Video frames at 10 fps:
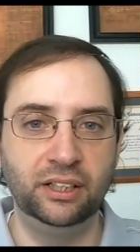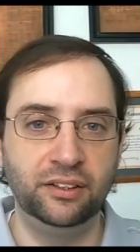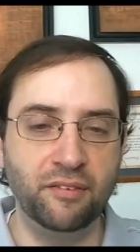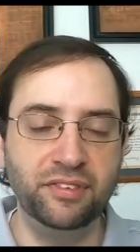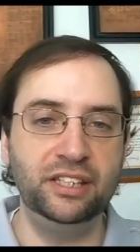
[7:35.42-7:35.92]

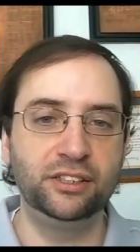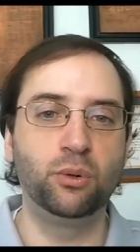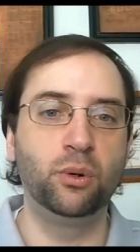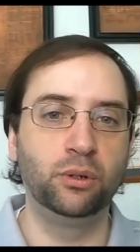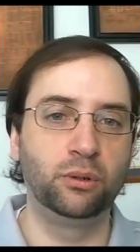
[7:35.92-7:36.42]
of these
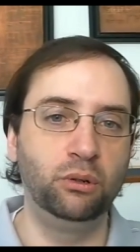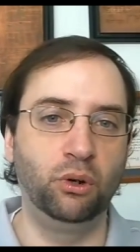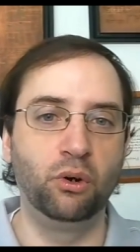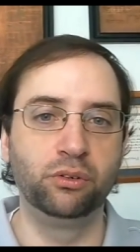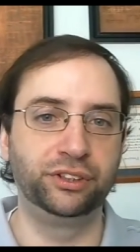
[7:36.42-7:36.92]
quote unquote
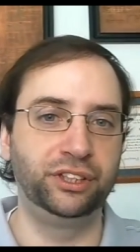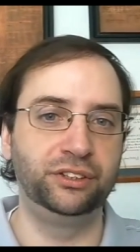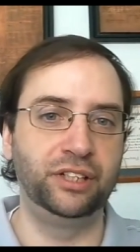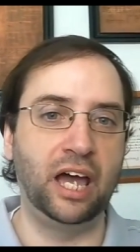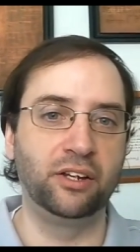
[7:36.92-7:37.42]
overseas
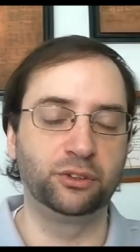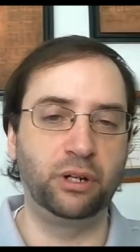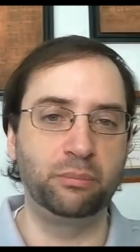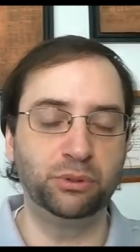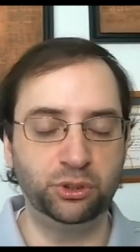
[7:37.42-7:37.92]
dollar
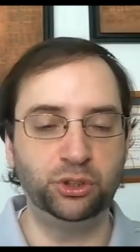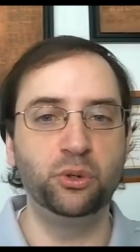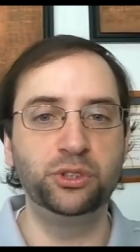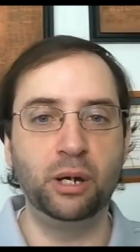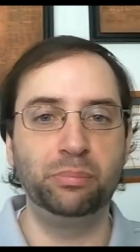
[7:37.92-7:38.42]
swaps. So it
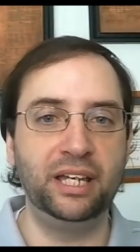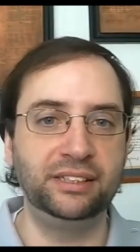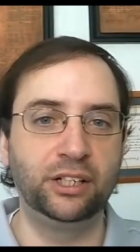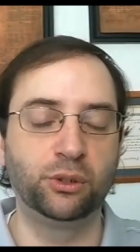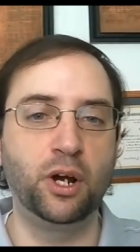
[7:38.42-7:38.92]
shows up as a
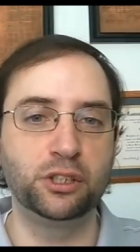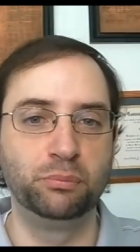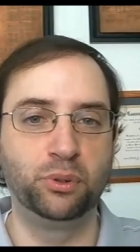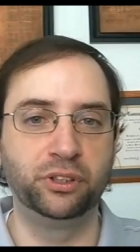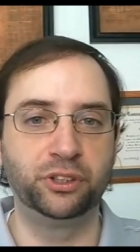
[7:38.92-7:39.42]
cross
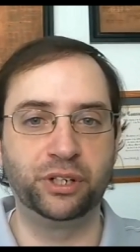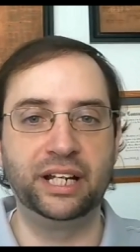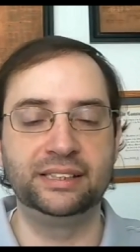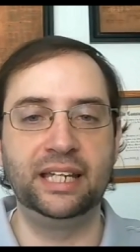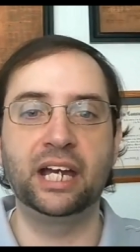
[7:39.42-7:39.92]
border
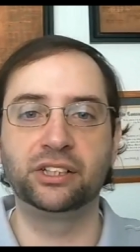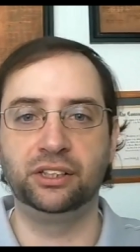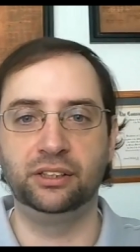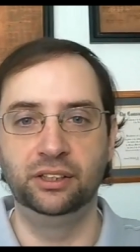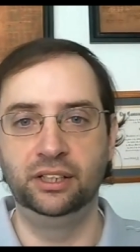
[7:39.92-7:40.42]
transaction.
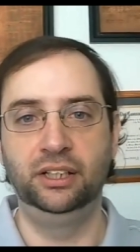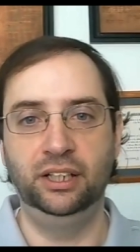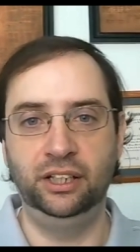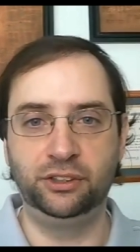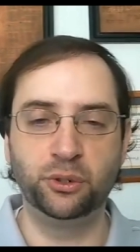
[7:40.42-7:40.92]

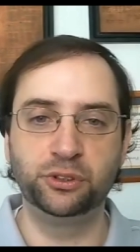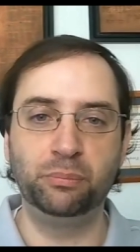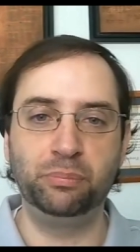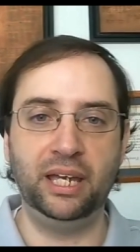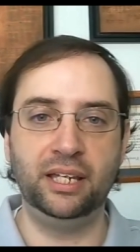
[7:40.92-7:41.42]
It shows up
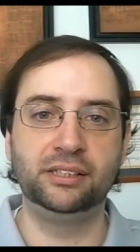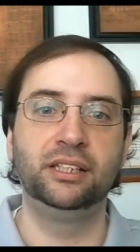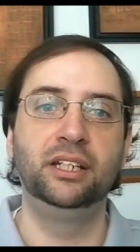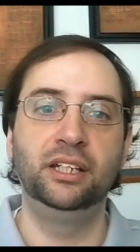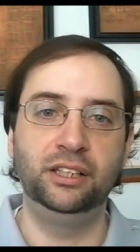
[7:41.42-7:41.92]
as
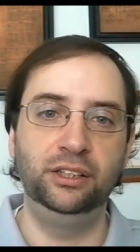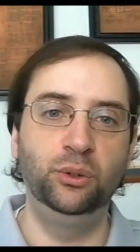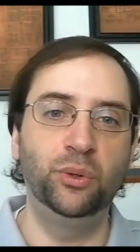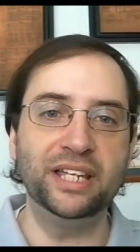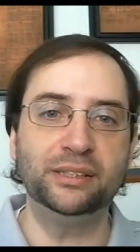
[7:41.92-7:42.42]

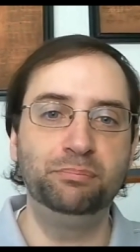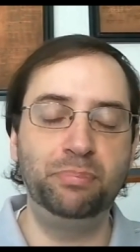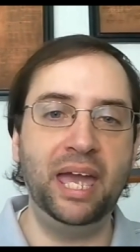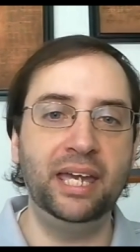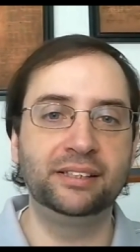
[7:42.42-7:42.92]
U.S.
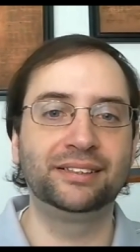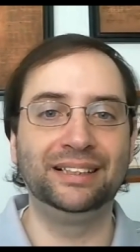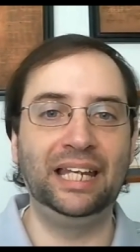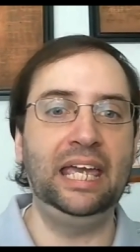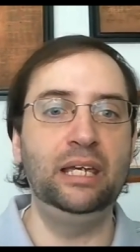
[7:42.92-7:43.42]
banks'
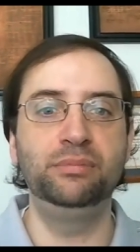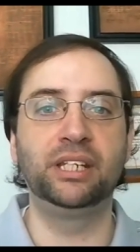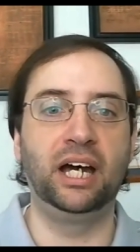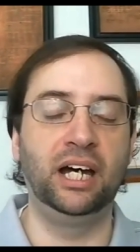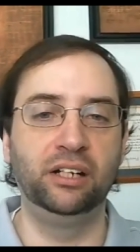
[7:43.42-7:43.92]
claims
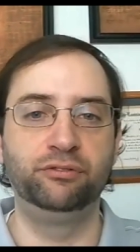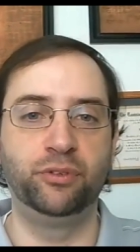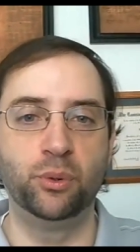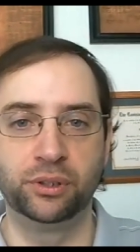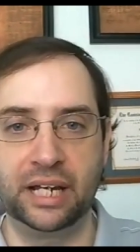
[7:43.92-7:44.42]
on
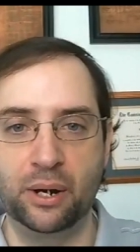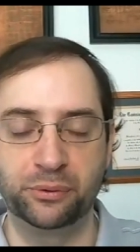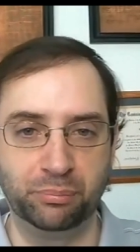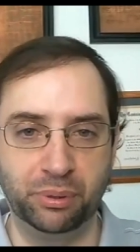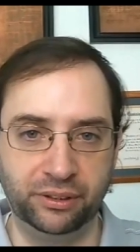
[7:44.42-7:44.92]
foreign
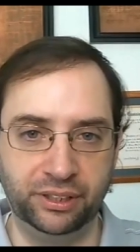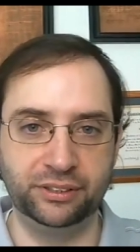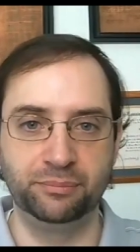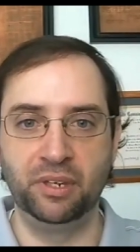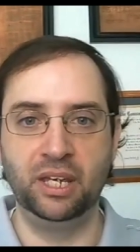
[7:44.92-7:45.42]
counterparties
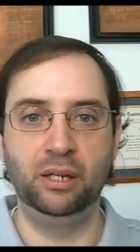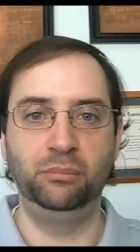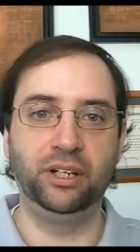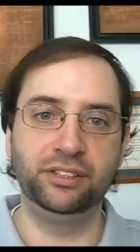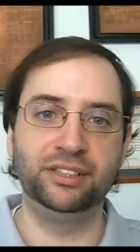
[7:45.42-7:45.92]

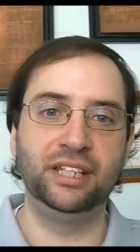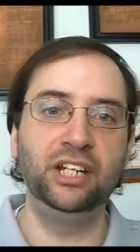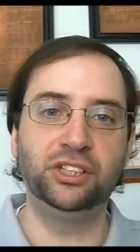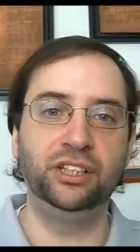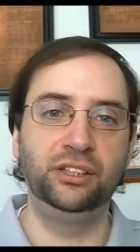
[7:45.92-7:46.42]
because
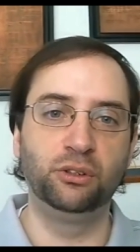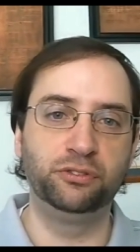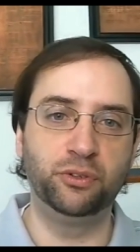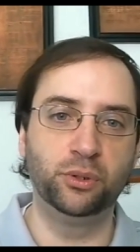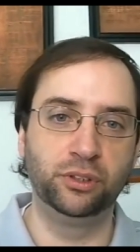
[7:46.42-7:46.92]
essentially those
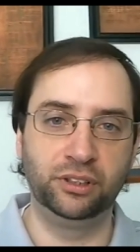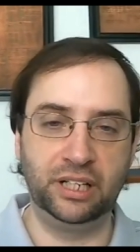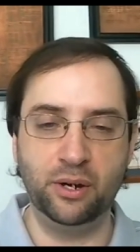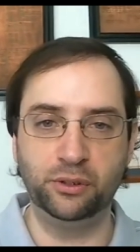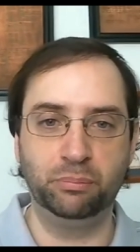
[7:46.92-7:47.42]
foreign
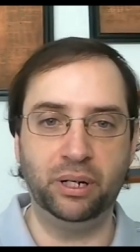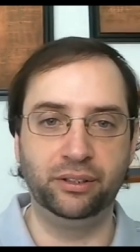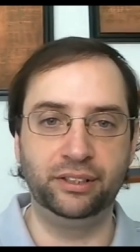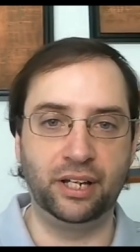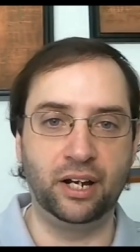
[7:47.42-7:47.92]

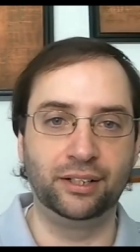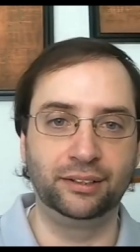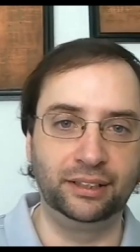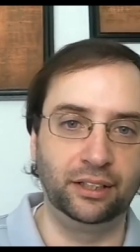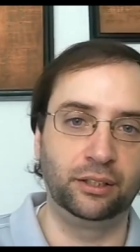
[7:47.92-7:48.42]
counterparties are,
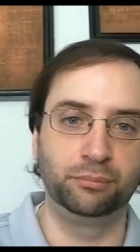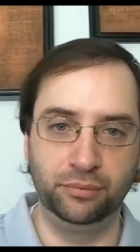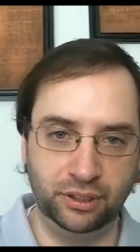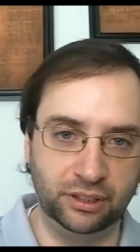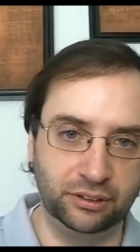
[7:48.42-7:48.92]
are,
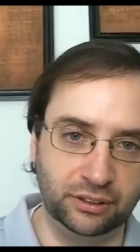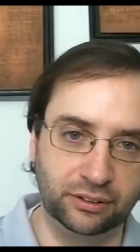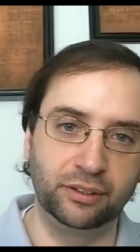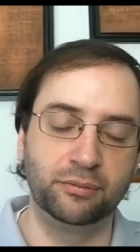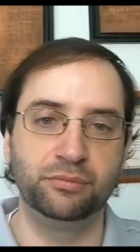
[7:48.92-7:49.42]
are
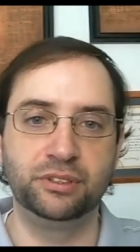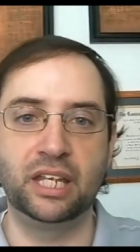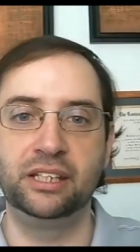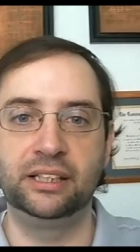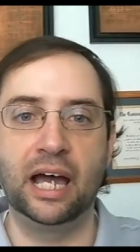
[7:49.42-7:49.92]

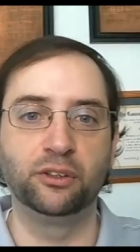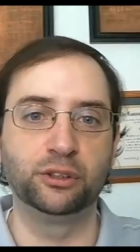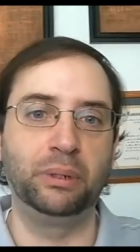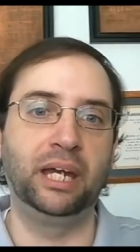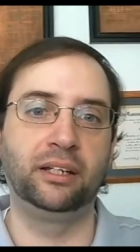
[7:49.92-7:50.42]
sending dollars
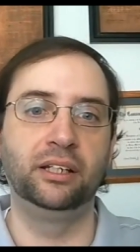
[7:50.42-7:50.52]
back